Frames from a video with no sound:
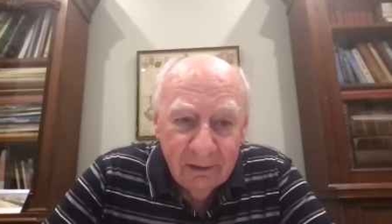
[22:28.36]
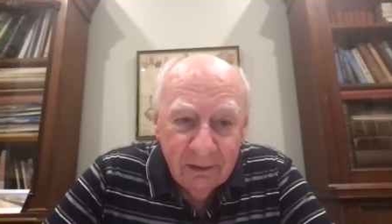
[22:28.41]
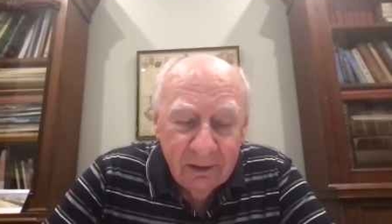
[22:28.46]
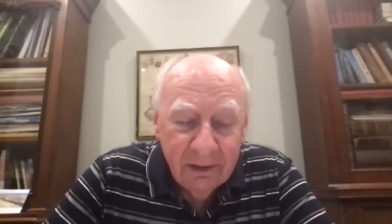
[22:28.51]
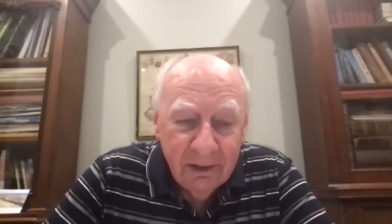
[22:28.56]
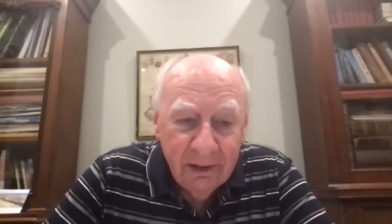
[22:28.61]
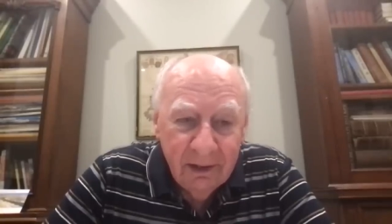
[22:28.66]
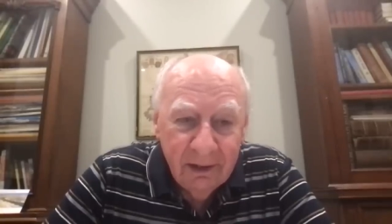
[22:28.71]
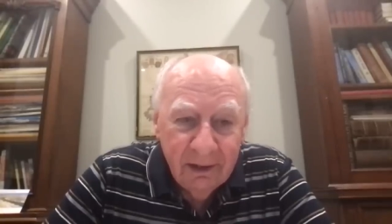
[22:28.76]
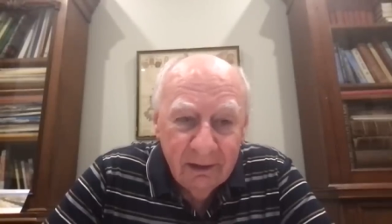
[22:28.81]

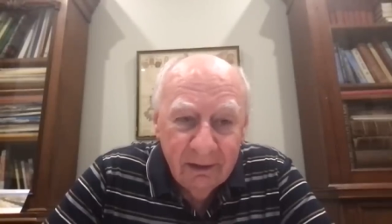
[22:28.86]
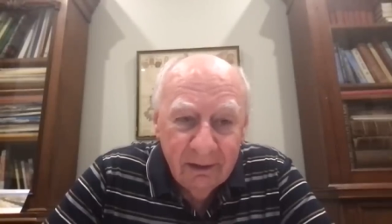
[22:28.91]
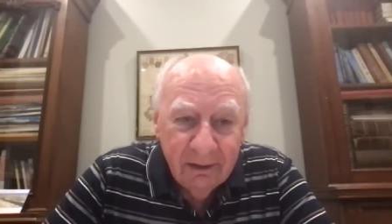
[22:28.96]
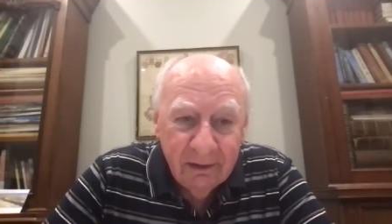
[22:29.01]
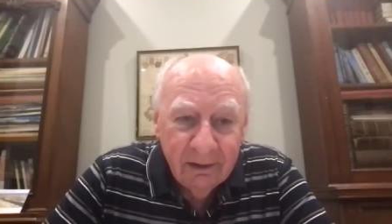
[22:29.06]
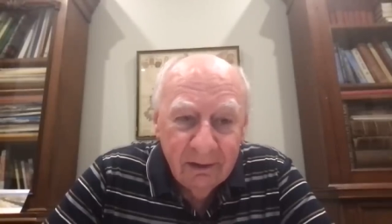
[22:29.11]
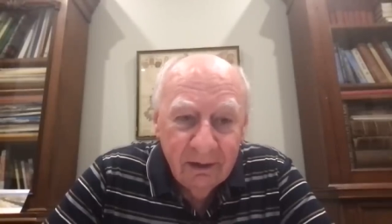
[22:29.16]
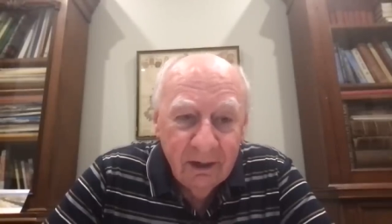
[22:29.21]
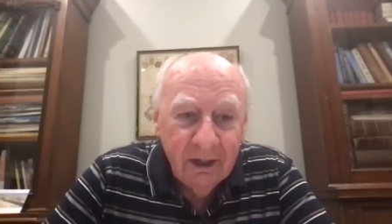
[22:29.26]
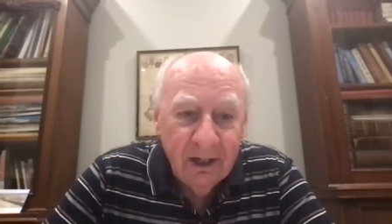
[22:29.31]
he
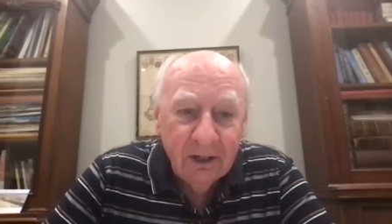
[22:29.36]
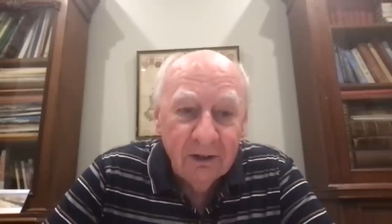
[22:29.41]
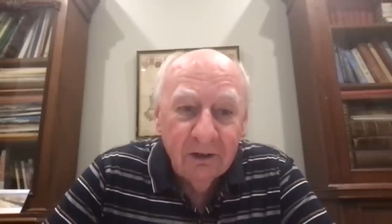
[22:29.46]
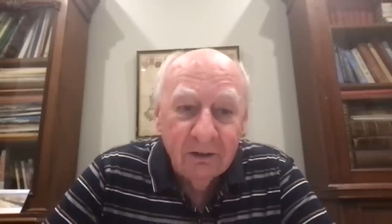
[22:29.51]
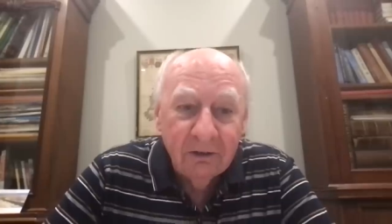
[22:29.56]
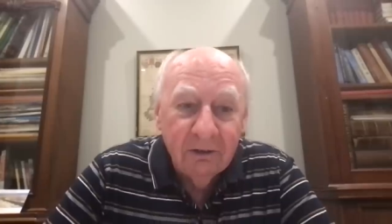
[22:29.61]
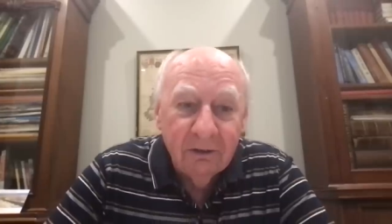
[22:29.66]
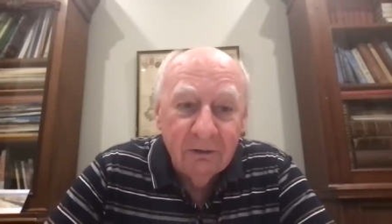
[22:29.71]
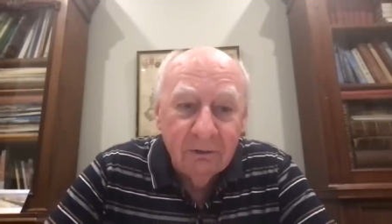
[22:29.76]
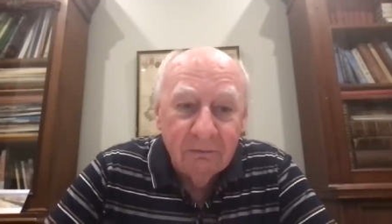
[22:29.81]

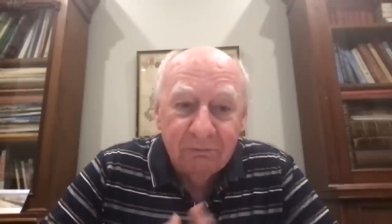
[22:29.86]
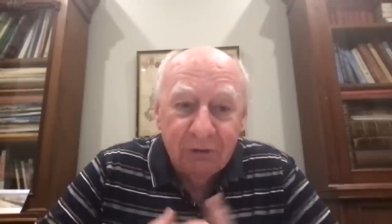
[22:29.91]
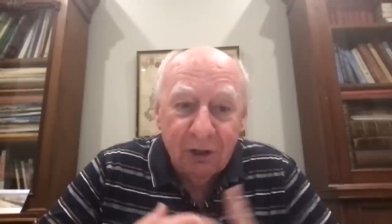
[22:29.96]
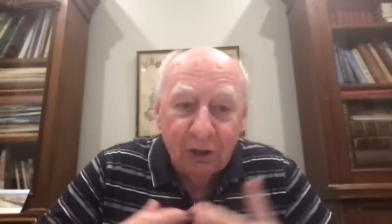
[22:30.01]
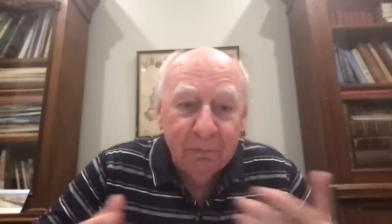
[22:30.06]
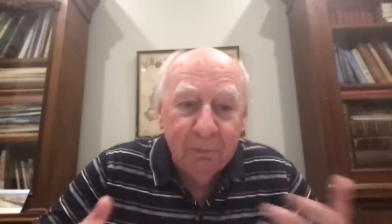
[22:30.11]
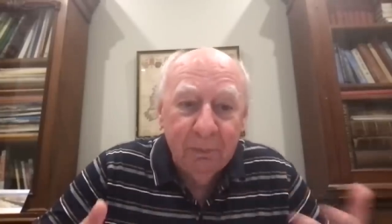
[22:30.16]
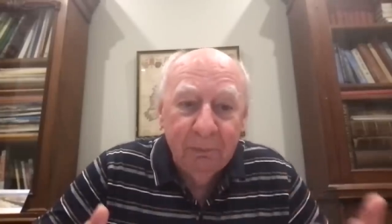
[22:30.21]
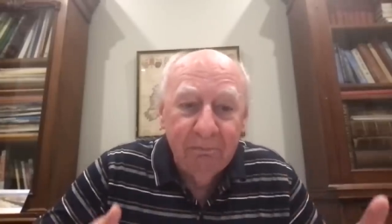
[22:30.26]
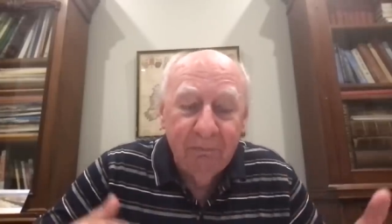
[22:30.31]

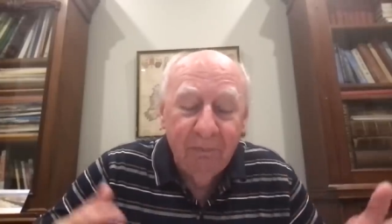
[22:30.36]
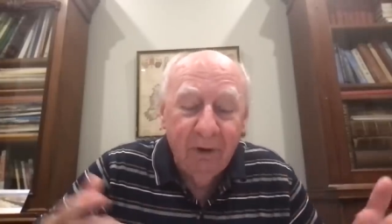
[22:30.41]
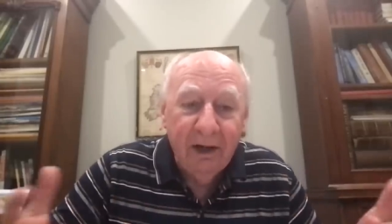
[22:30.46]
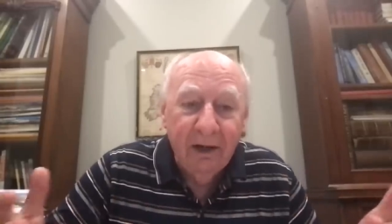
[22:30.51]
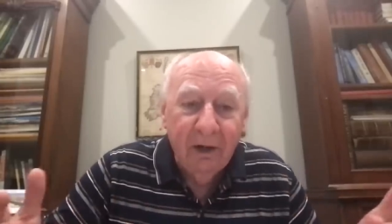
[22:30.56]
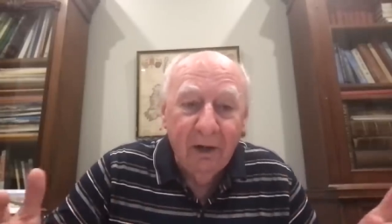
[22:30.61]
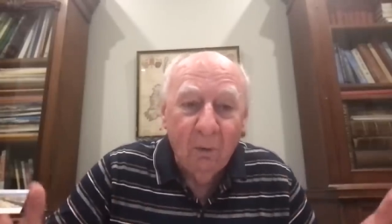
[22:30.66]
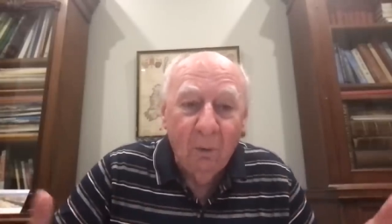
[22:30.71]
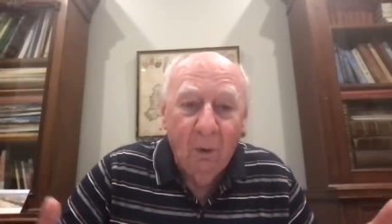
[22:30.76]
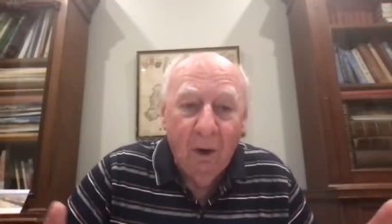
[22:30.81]
just I
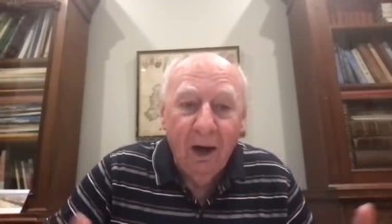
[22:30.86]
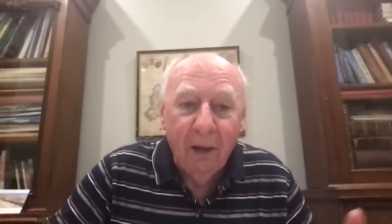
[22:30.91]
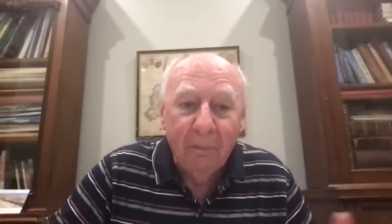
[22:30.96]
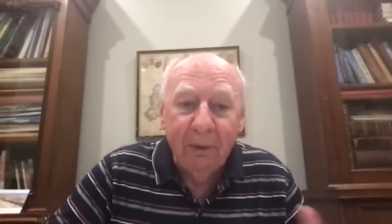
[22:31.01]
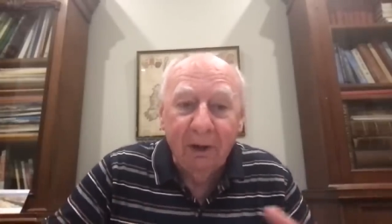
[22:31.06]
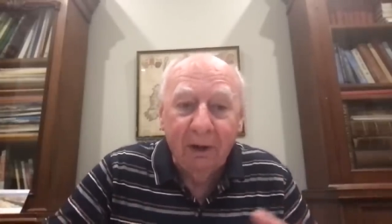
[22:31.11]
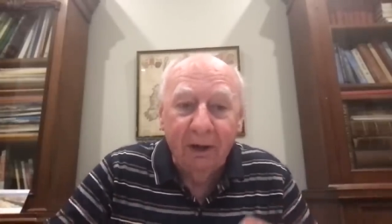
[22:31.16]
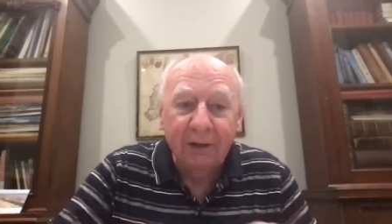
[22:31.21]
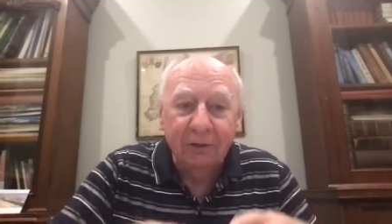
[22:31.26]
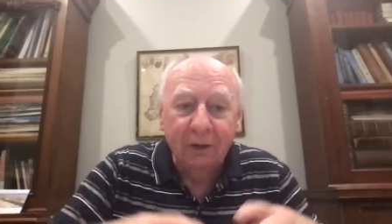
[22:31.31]
don't know why,
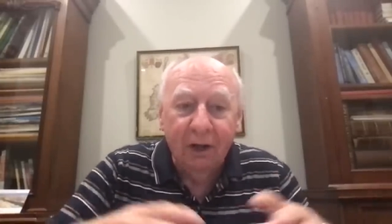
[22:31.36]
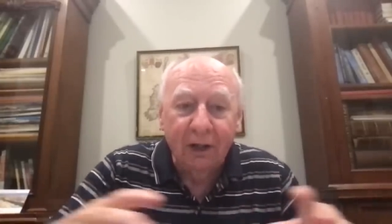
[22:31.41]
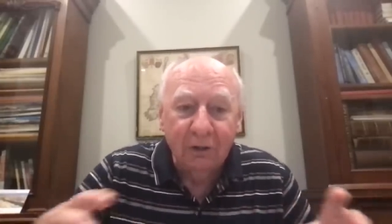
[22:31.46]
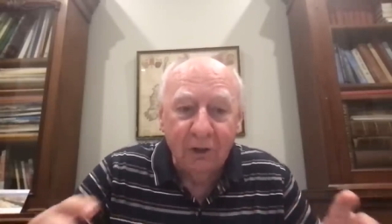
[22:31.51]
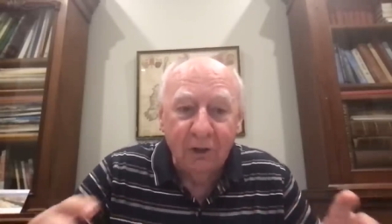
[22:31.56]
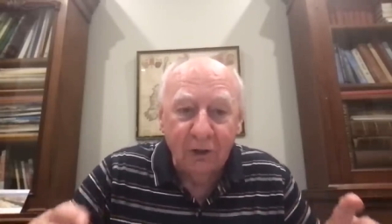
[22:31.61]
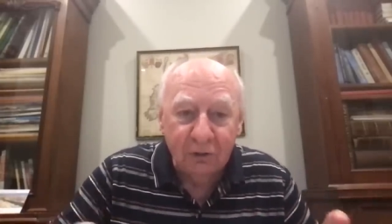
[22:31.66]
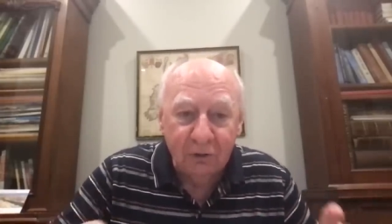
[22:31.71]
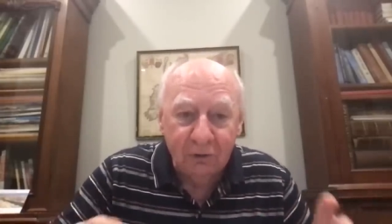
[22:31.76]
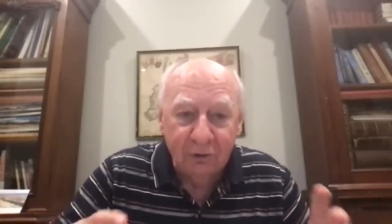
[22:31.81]
but I, I
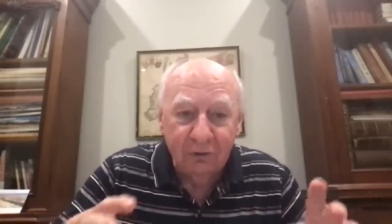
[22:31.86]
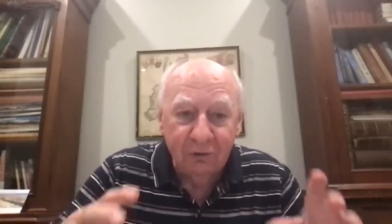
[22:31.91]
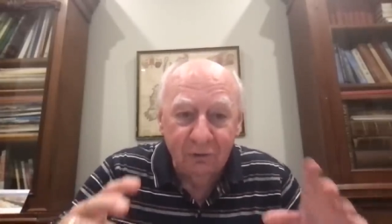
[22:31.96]
just